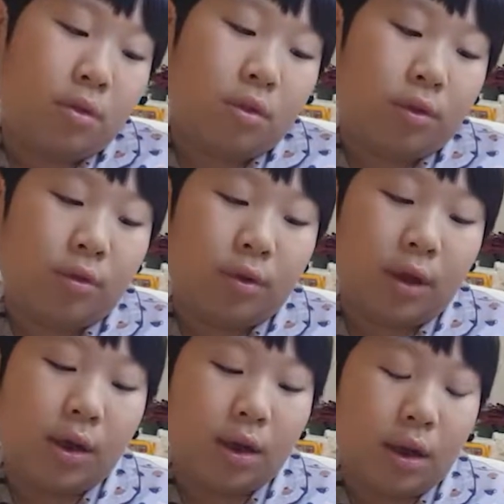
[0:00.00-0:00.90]
Do you
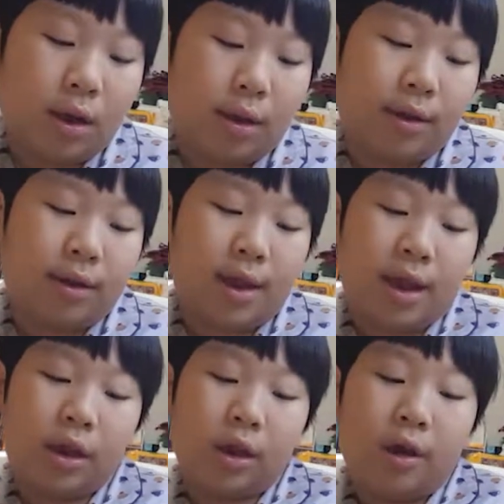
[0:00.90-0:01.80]
think it's
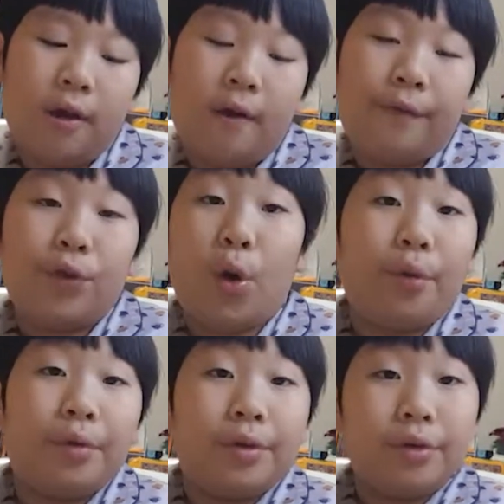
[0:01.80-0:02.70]
this? No.